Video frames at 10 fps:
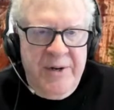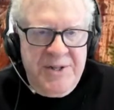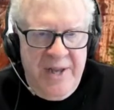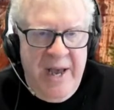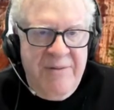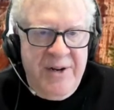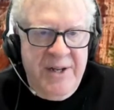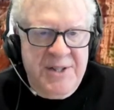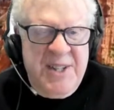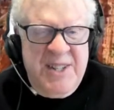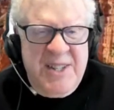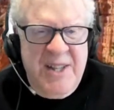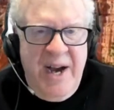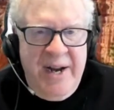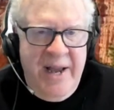There is evidence;
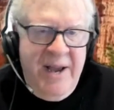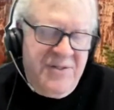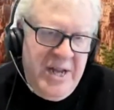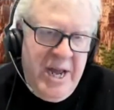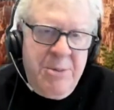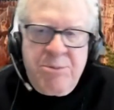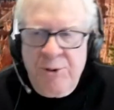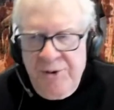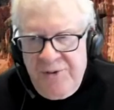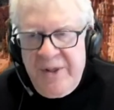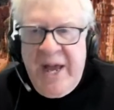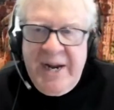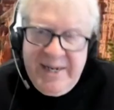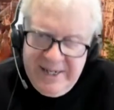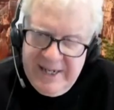it's not FDA approved
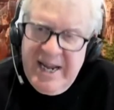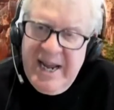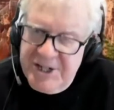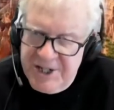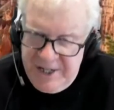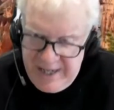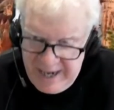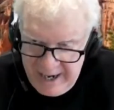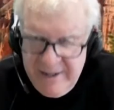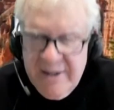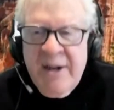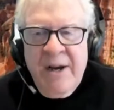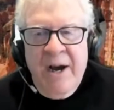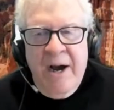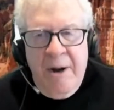for that indication yet,
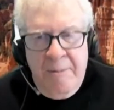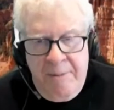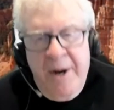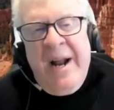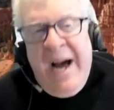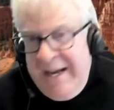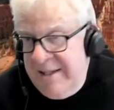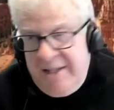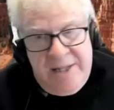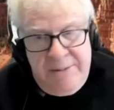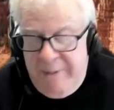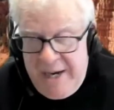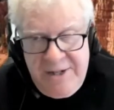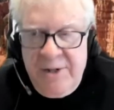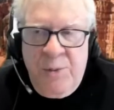but it's
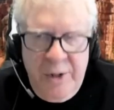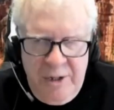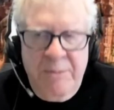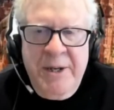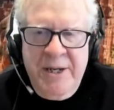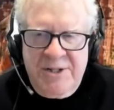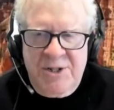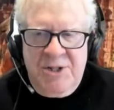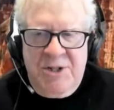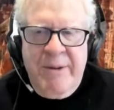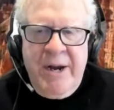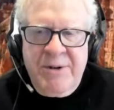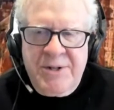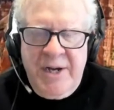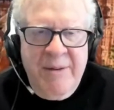been real
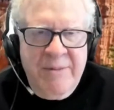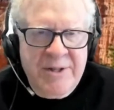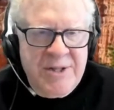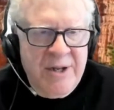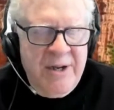time.